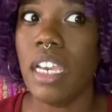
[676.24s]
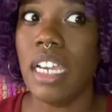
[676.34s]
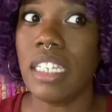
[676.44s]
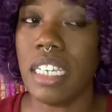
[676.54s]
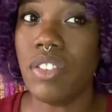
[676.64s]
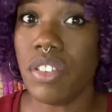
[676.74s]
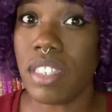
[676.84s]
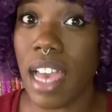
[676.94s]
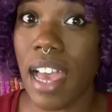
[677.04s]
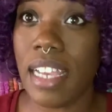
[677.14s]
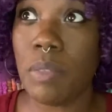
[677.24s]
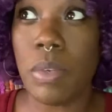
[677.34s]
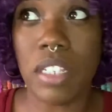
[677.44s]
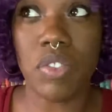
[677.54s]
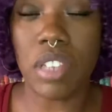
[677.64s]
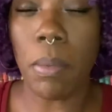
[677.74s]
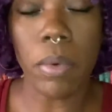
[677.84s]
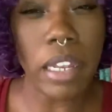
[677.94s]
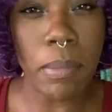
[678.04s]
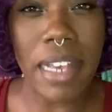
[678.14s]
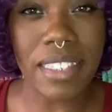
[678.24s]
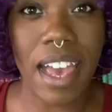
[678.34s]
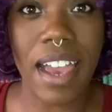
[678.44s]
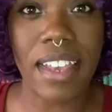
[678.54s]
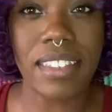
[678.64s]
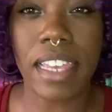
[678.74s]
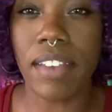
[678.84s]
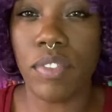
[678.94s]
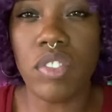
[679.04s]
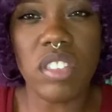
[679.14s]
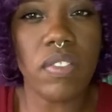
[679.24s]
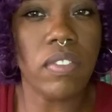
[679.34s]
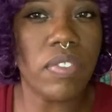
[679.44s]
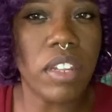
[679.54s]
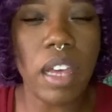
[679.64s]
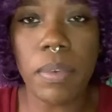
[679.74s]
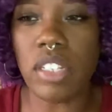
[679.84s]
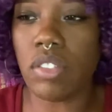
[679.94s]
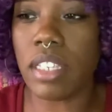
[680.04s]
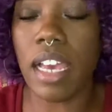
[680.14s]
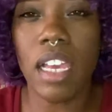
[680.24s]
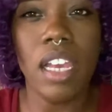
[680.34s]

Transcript: Get your size, because they're separated by size. Like, if you just flip it up, get your size.